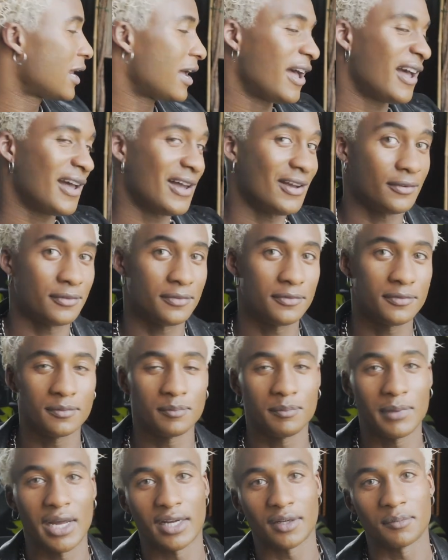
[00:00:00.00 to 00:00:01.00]

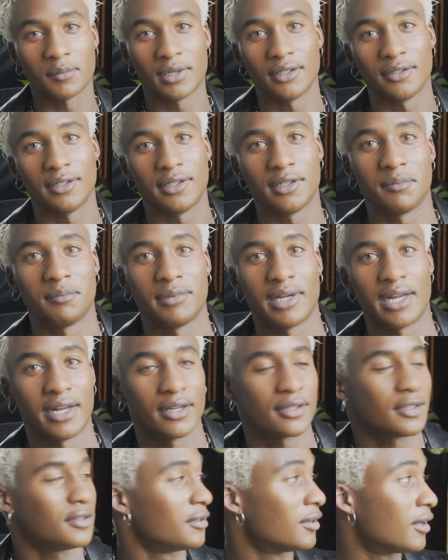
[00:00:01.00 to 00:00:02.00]
have Mac Miller in the
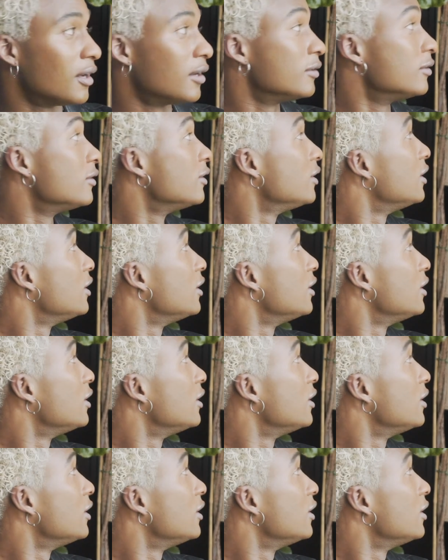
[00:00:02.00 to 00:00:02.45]
back, you know.